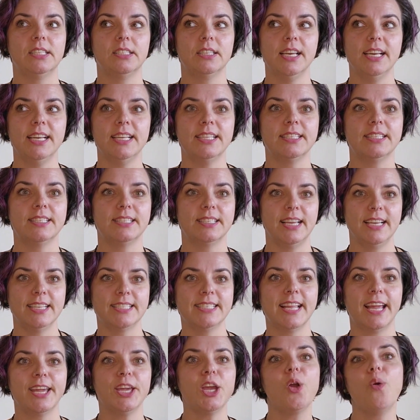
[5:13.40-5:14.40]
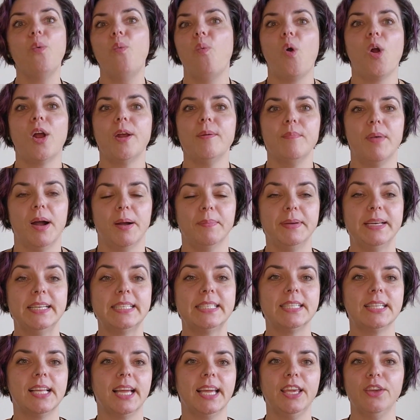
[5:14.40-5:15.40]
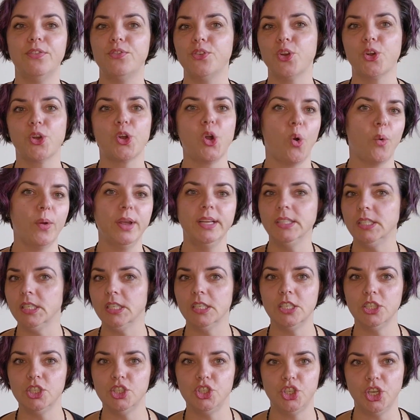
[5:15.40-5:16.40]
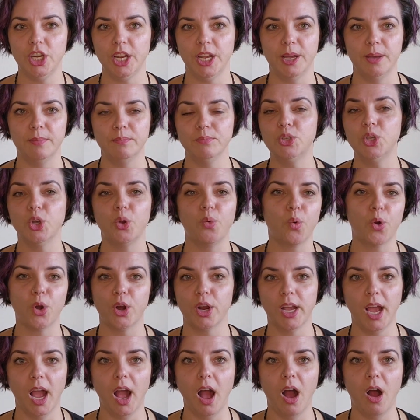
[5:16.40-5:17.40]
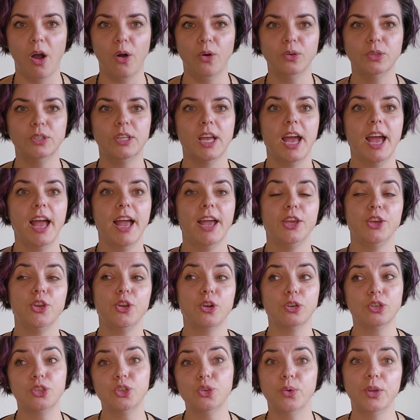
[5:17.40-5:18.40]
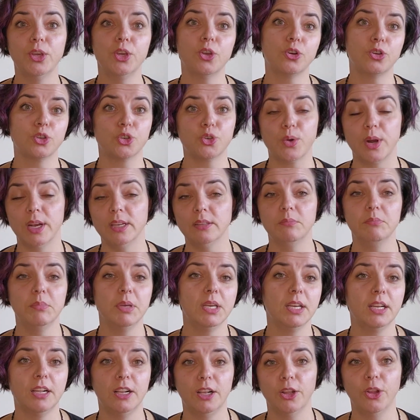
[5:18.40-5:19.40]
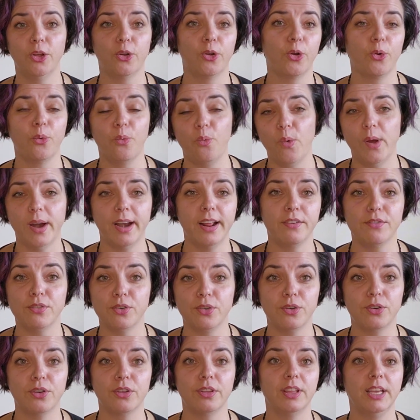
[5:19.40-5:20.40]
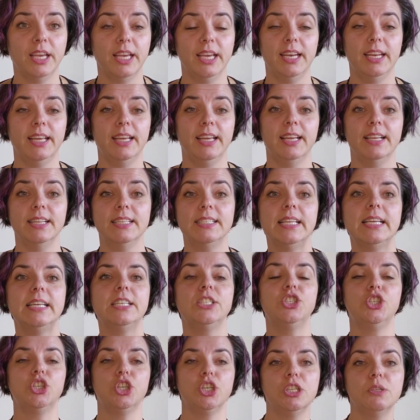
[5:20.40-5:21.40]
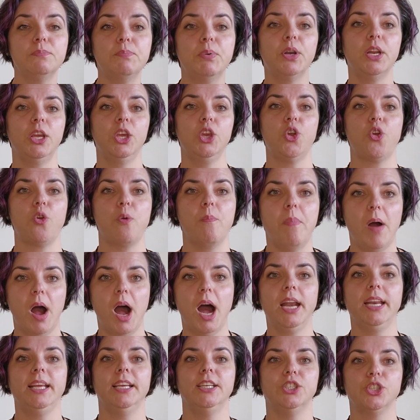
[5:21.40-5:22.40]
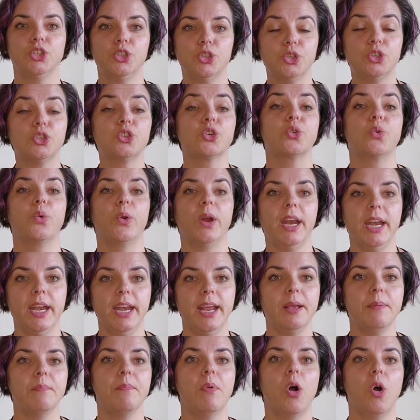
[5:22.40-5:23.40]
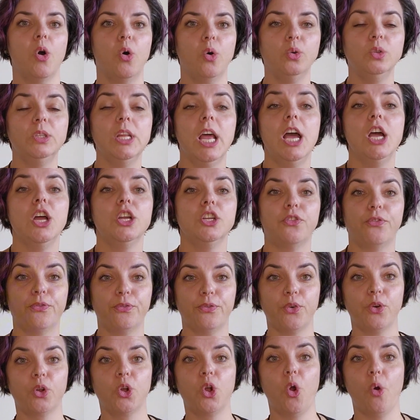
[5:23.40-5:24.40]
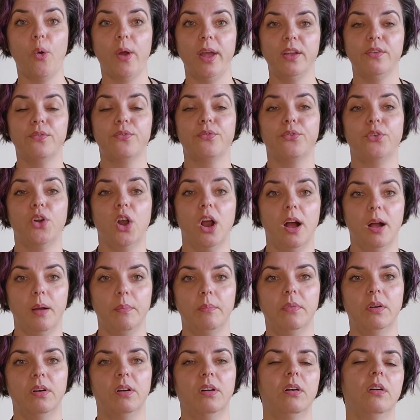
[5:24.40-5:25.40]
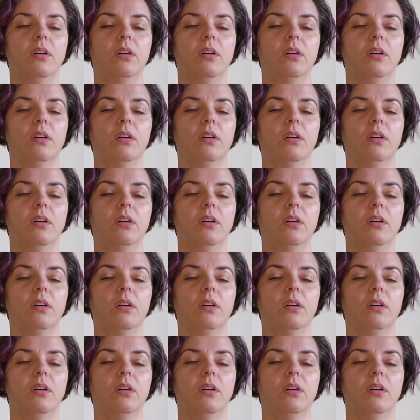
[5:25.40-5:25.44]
it's like a warm-up. It's like if you're going to the gym to work out, you're doing your treadmill or whatever it is. It's just putting your body into training mode, going from